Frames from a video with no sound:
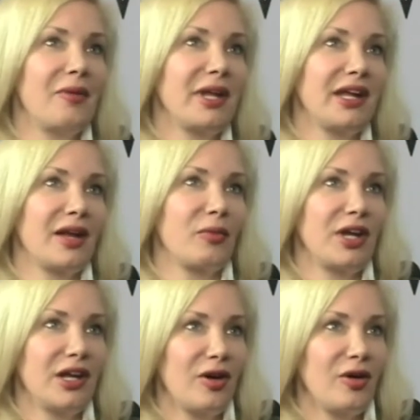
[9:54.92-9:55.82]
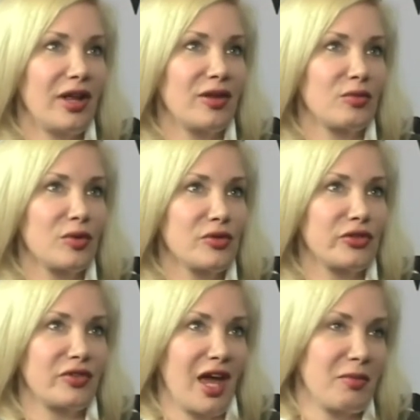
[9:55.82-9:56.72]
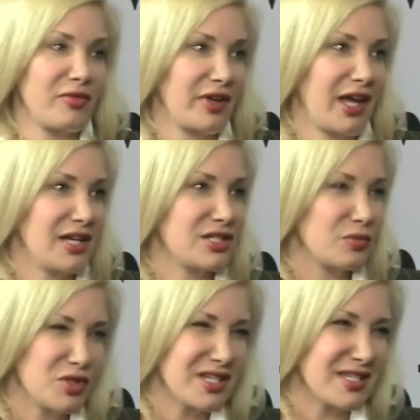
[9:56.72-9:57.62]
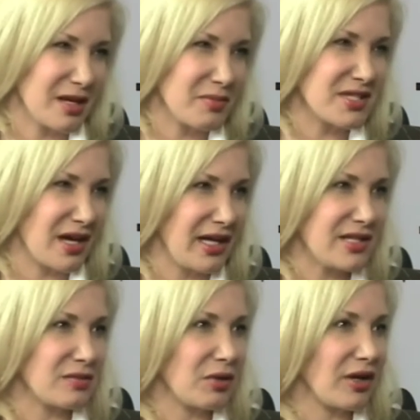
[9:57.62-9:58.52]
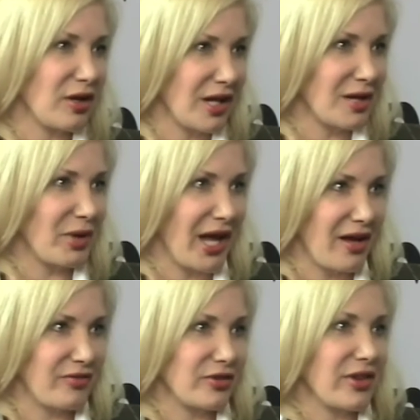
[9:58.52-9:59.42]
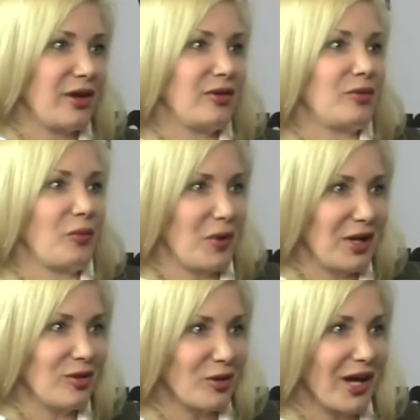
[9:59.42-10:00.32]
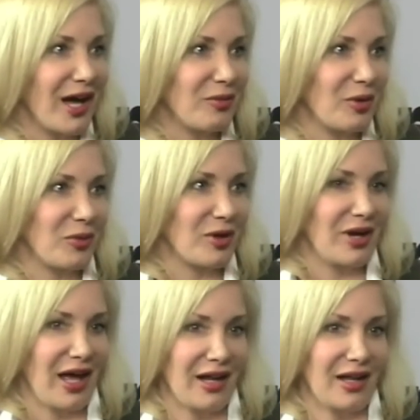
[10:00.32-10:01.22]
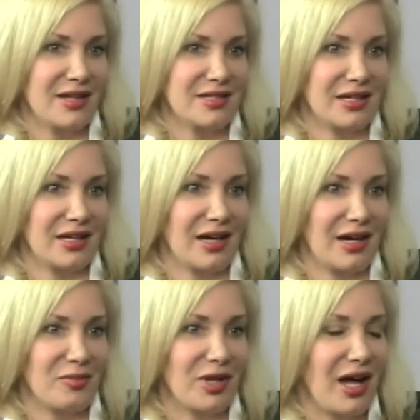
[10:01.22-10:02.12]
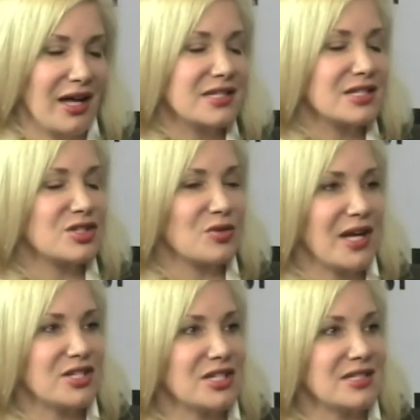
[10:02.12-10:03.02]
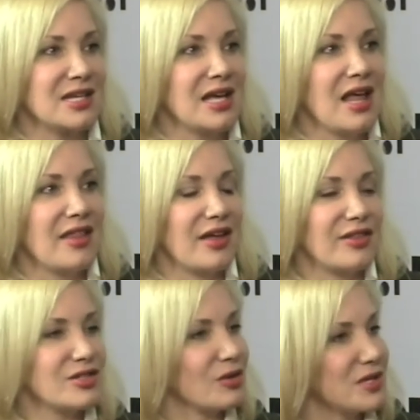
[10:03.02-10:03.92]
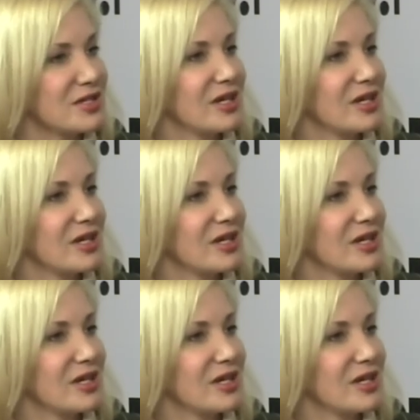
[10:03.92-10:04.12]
and we know in the rules of gamification, which is some science around online behavior that we look at when we're analyzing client situations, that there's always going to